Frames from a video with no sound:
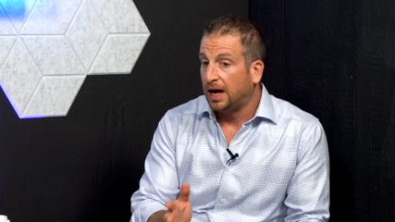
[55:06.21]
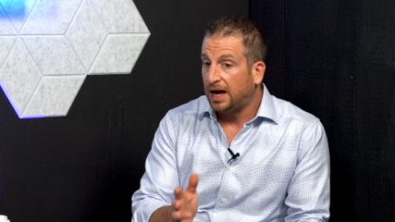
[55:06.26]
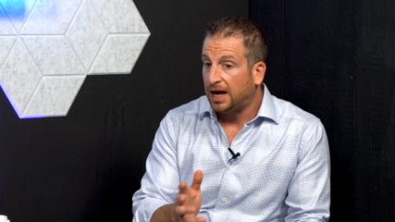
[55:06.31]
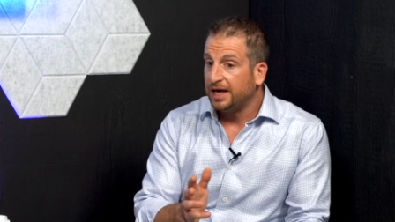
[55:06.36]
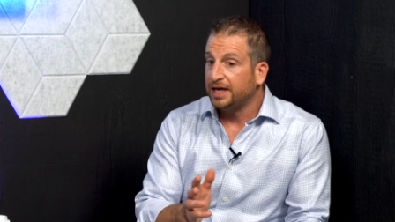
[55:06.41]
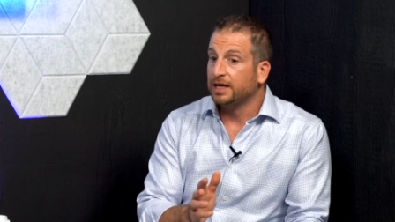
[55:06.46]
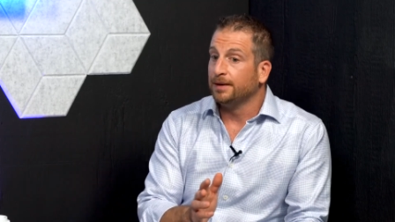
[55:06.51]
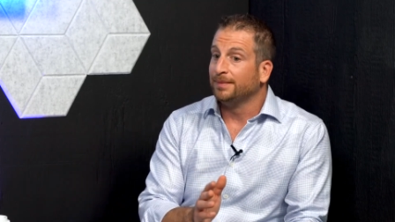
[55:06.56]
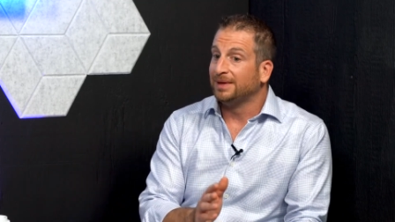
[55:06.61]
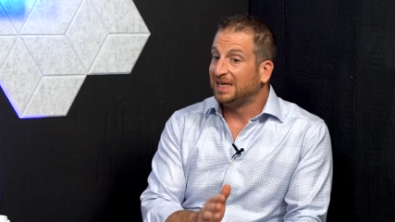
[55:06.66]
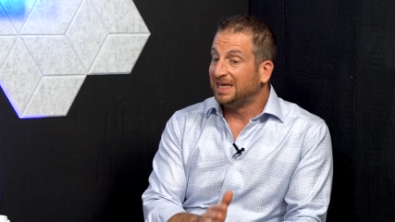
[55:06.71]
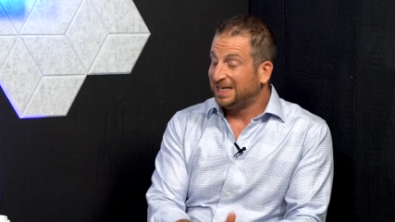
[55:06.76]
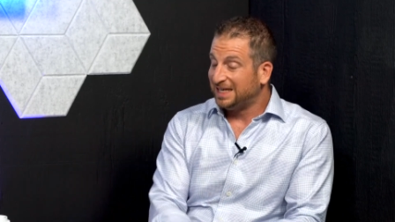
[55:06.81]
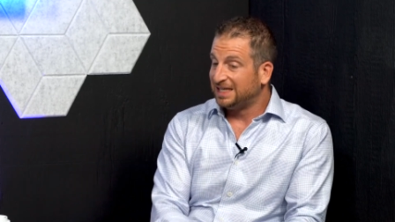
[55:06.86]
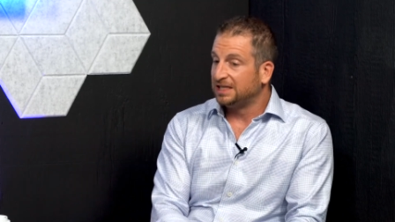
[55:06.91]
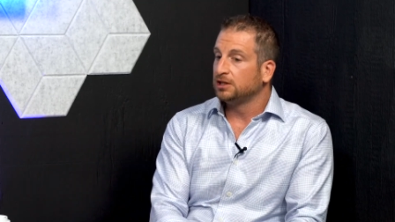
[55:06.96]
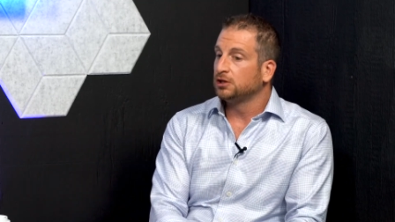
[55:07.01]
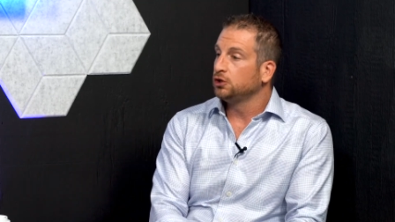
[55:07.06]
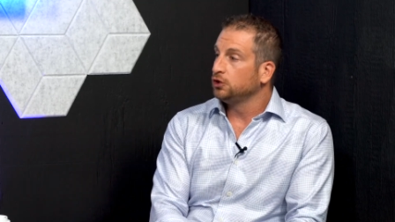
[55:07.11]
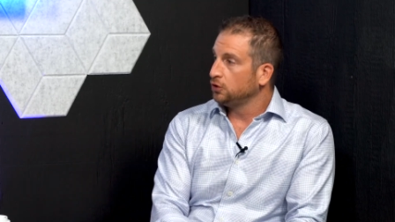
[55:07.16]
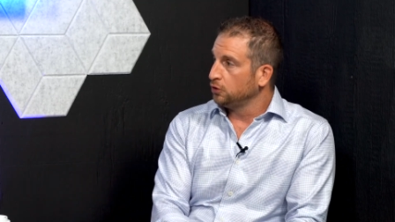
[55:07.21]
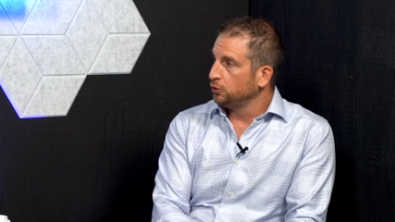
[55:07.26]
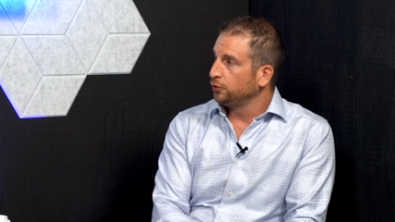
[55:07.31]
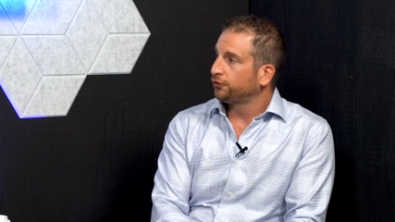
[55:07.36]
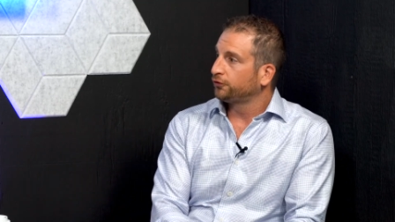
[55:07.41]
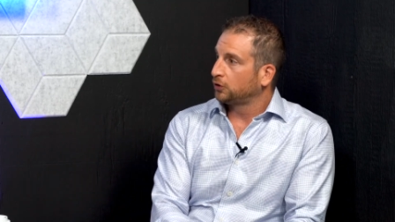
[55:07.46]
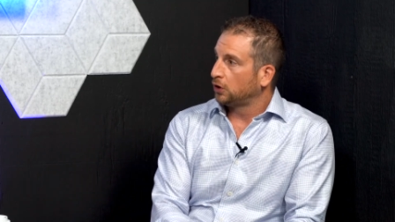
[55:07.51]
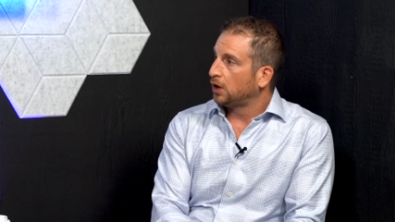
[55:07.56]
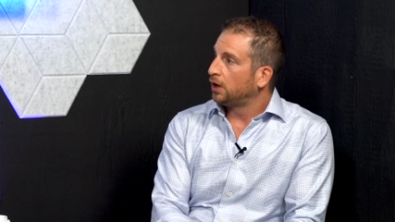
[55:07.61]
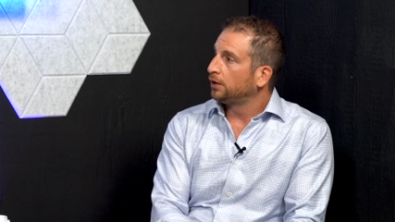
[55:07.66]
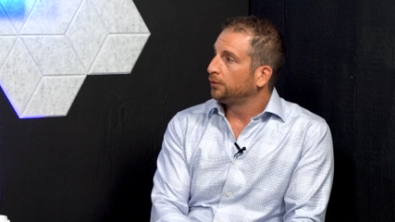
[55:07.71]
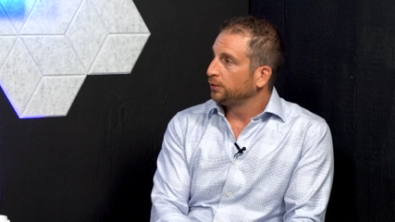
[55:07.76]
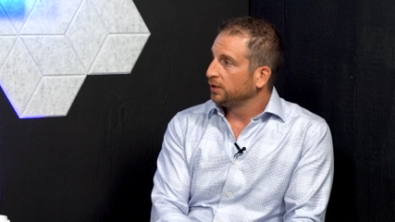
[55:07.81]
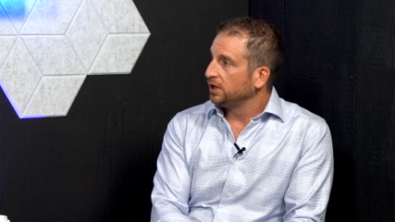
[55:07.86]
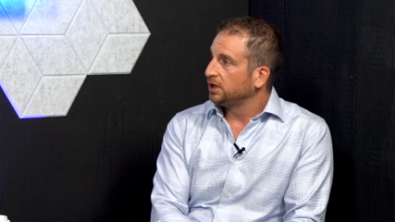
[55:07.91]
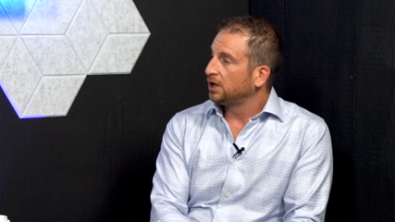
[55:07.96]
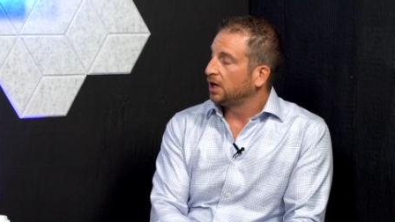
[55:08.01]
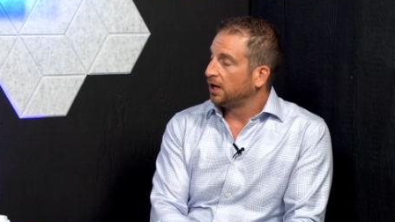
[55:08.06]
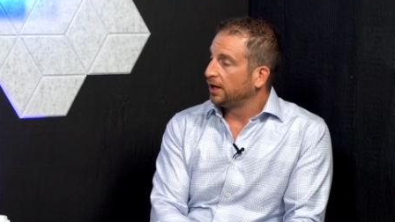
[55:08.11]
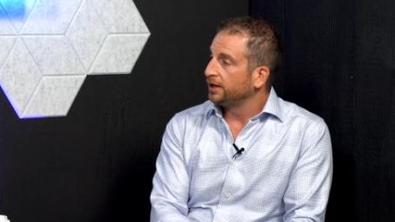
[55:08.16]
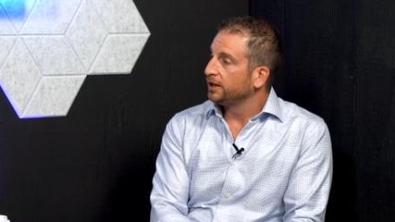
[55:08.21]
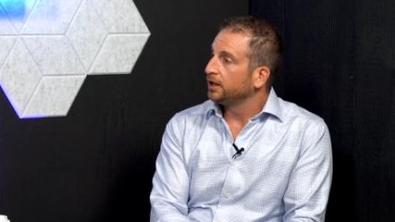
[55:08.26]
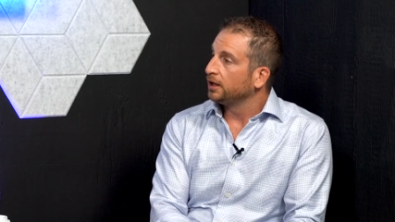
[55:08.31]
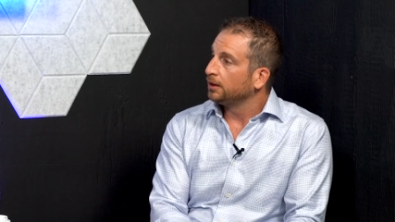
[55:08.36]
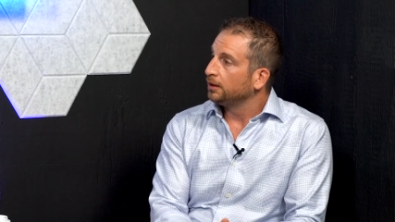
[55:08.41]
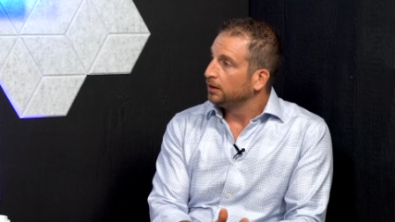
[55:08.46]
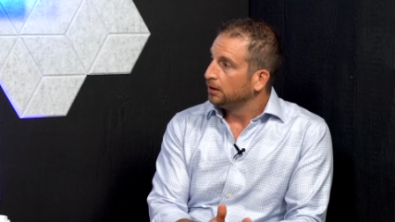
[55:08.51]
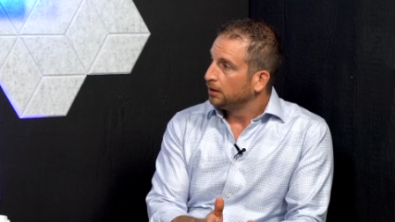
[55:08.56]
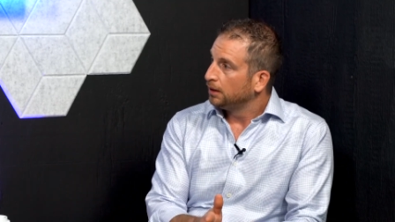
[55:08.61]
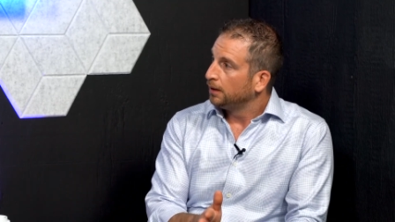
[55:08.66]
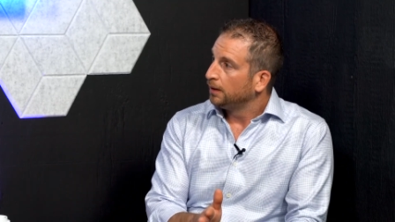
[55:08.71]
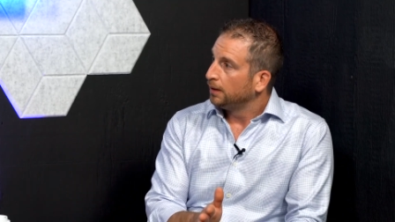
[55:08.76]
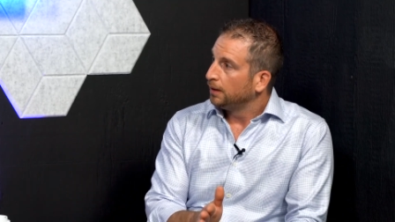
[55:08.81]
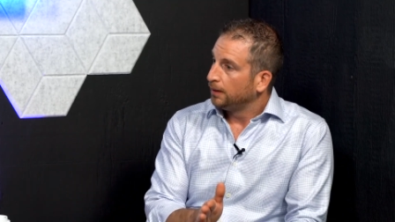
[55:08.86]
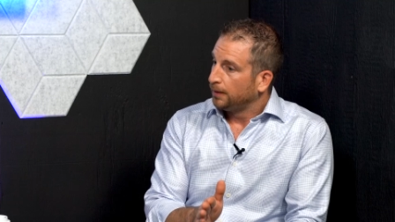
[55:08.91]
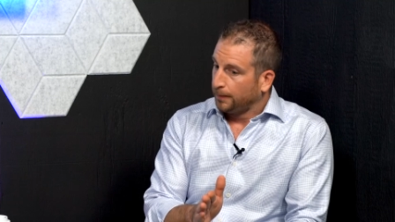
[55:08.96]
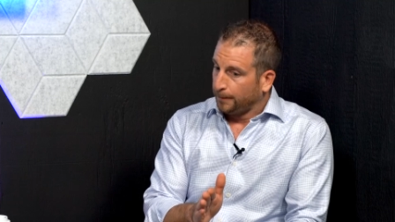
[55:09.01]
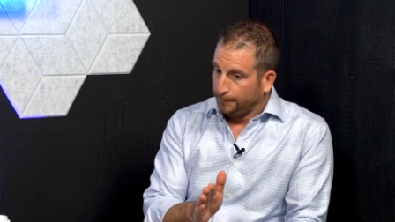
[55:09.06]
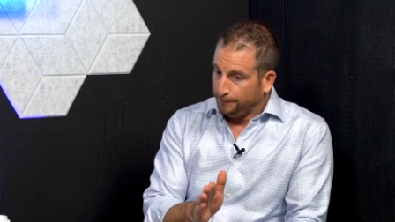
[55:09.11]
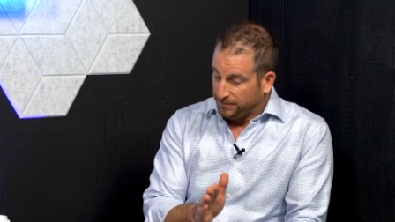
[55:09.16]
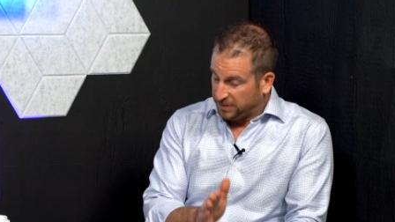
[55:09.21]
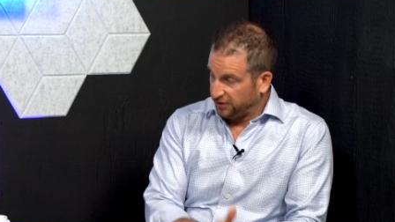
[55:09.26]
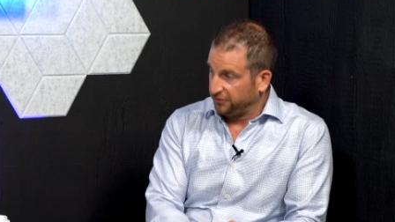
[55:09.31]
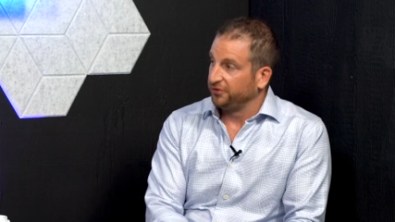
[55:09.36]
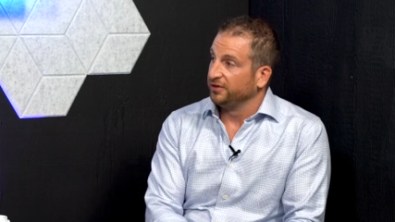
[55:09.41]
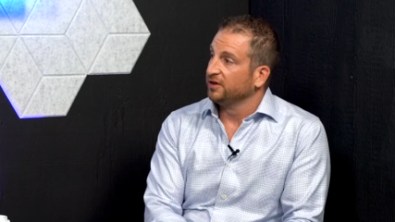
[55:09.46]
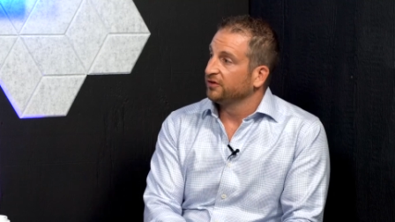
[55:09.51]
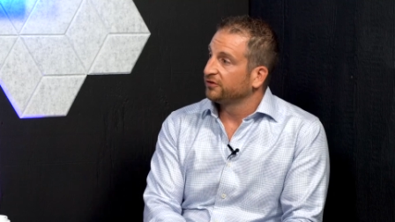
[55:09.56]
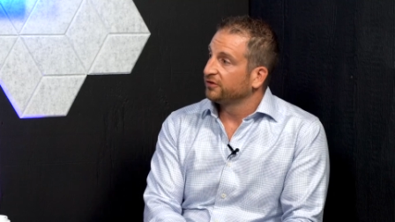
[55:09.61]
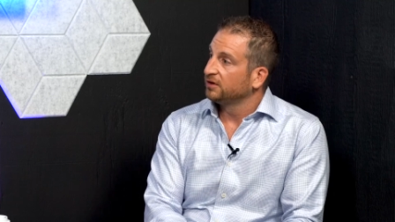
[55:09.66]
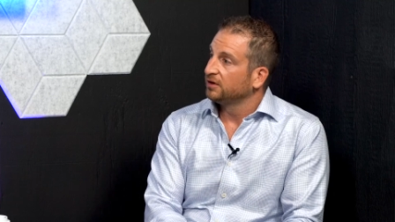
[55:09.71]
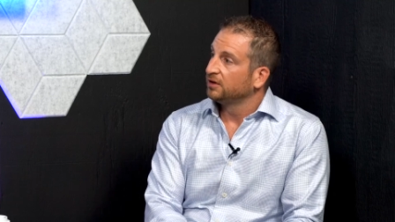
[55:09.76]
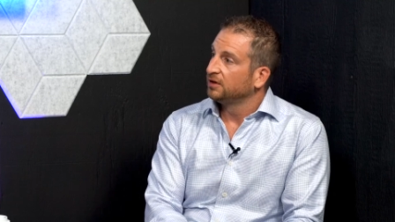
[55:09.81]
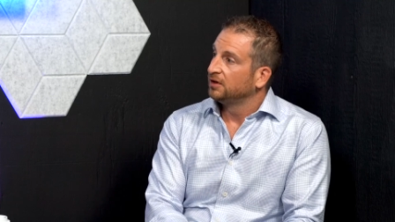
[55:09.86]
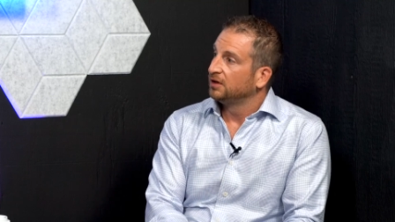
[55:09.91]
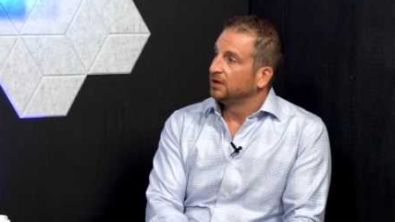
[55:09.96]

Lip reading: I am in the used car reconning business.